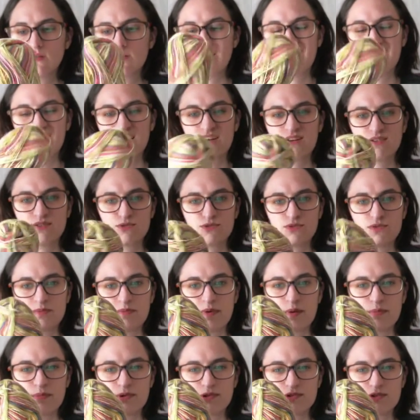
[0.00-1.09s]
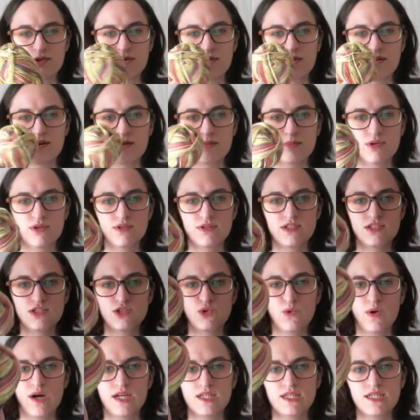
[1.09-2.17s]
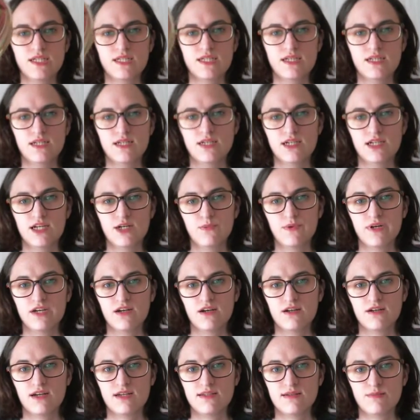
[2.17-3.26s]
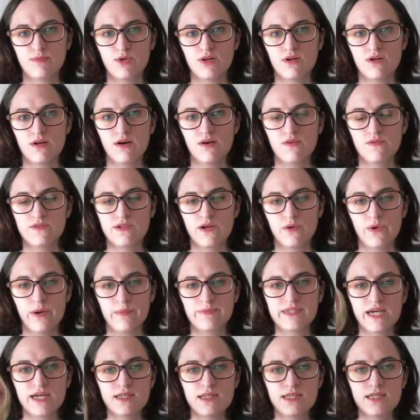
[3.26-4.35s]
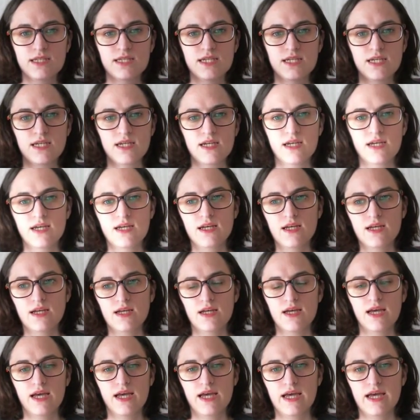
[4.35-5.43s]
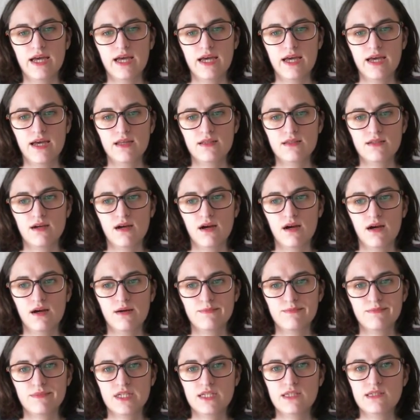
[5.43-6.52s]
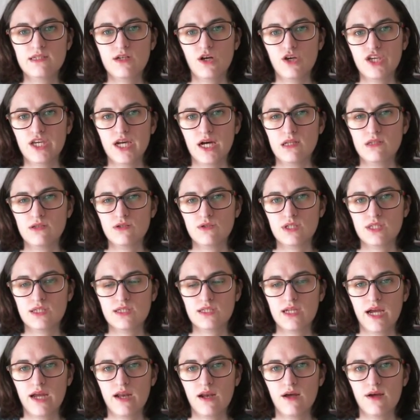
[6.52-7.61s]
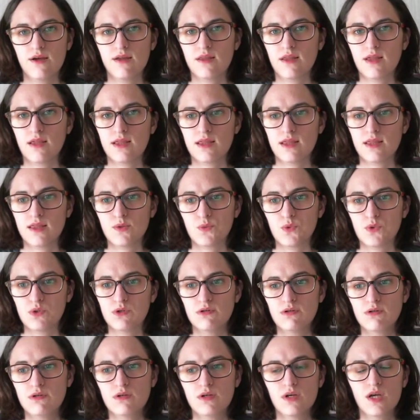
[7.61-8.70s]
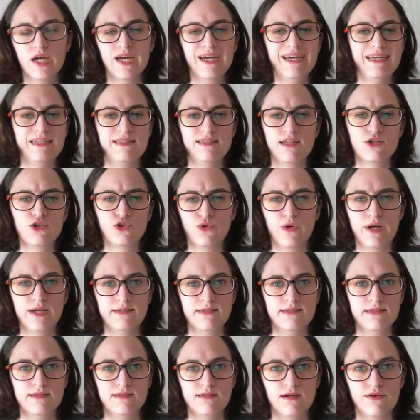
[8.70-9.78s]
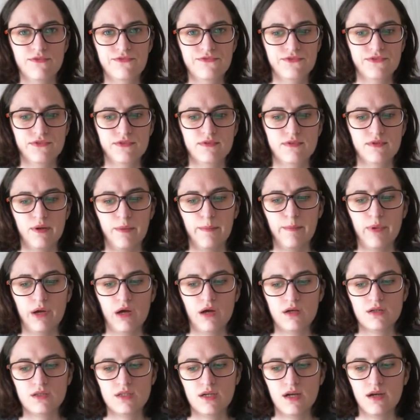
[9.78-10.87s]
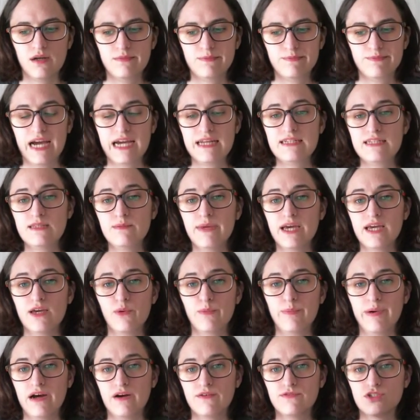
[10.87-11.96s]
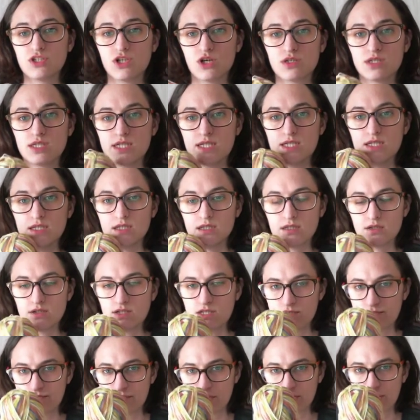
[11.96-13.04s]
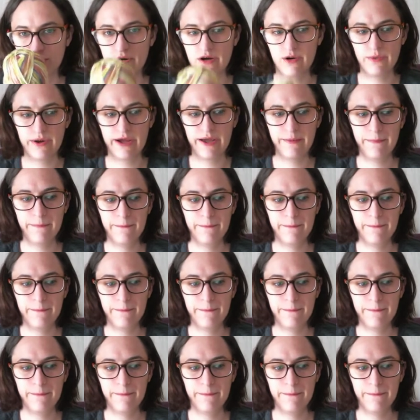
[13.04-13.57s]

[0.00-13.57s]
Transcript: And I can't remember the color, but it's quite easily recognizable on their website. And it's sock yarn, so it's nylon and wool. It's not crazy soft, but I did make a pair of socks in a different colorway.